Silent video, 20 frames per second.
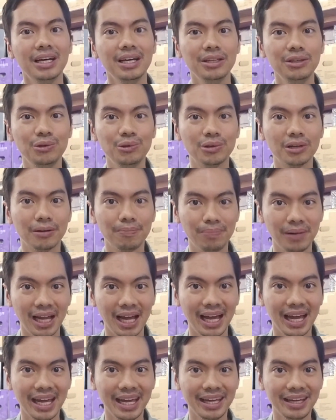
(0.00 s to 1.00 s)
you
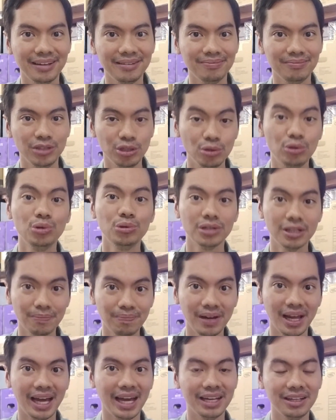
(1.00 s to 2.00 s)
reply, you do
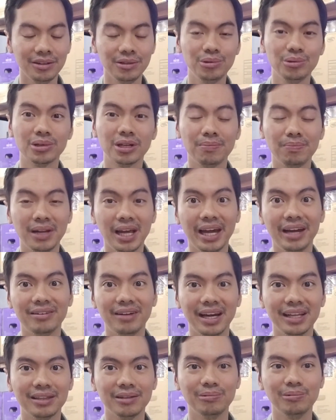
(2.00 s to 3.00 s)
reply
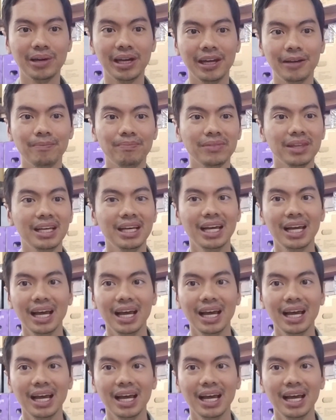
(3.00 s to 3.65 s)
right away.